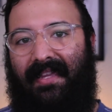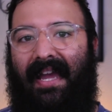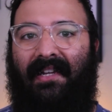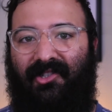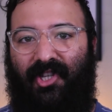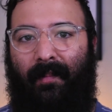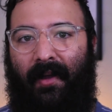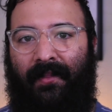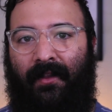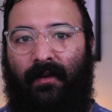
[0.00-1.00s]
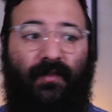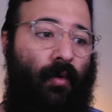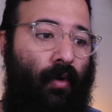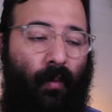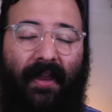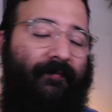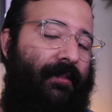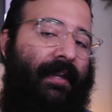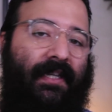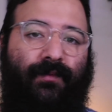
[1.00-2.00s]
yeah, jump on those or wait
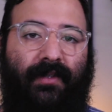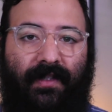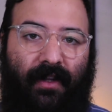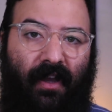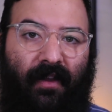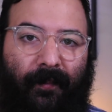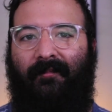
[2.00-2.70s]
for the next restock.